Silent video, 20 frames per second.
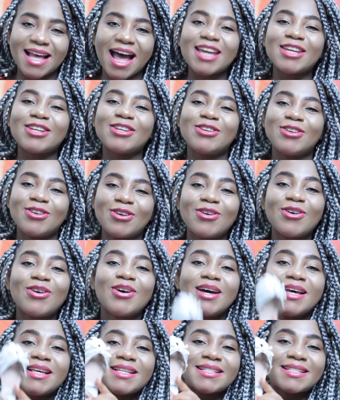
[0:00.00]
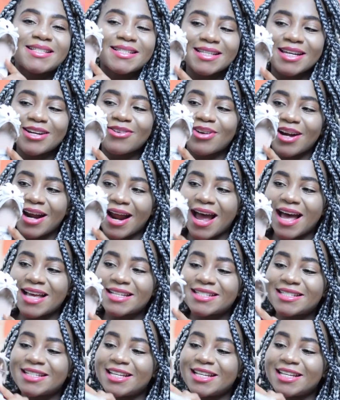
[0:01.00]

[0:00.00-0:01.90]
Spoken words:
Are you serious?